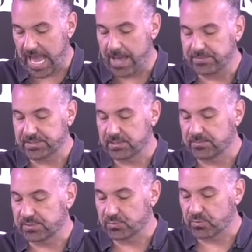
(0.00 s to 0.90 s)

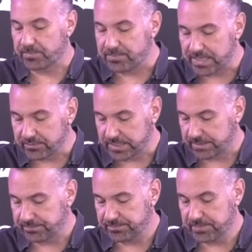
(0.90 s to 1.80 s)
Absalom's
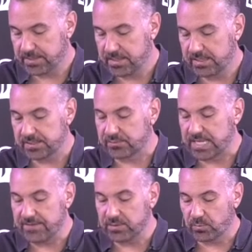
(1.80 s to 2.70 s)
rebellion. So
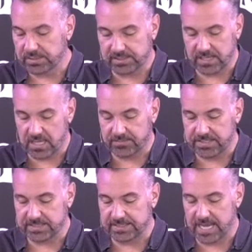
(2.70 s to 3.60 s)
David wants Solomon
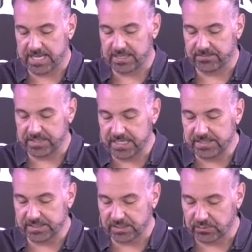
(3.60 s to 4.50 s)
to tie up
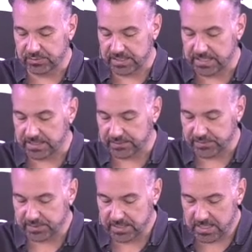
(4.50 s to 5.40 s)
these loose
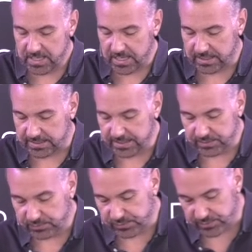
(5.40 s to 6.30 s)
ends, these
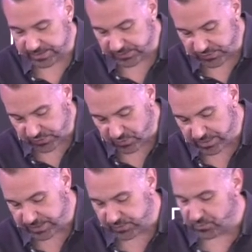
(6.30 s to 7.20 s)
loose threads, and start
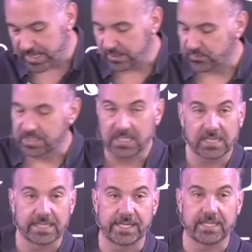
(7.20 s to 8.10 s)
his reign with a
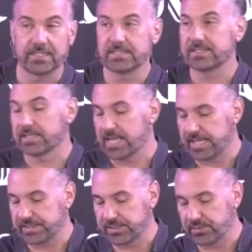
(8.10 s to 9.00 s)
clean
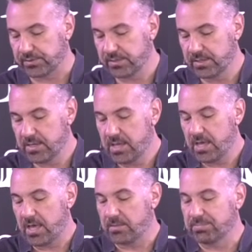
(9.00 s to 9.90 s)
slate. So
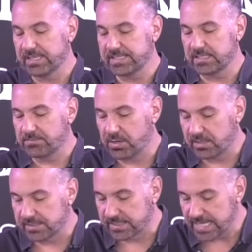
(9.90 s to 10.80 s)
a blessing to
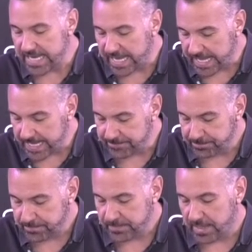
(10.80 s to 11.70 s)
Barzillai,
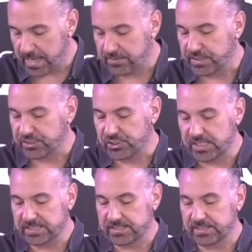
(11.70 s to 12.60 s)
and then
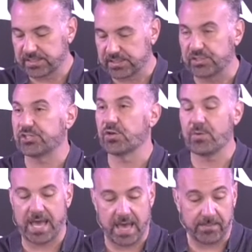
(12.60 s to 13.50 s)
justice to
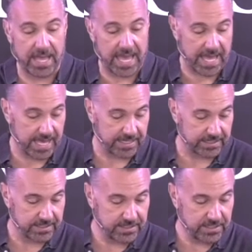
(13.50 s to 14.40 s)
Joab and
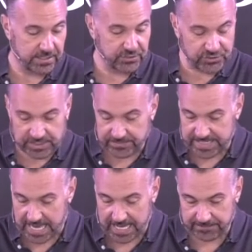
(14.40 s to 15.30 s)

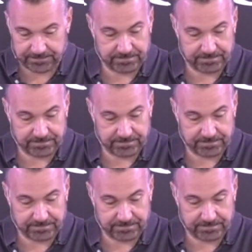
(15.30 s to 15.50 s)
Shimei.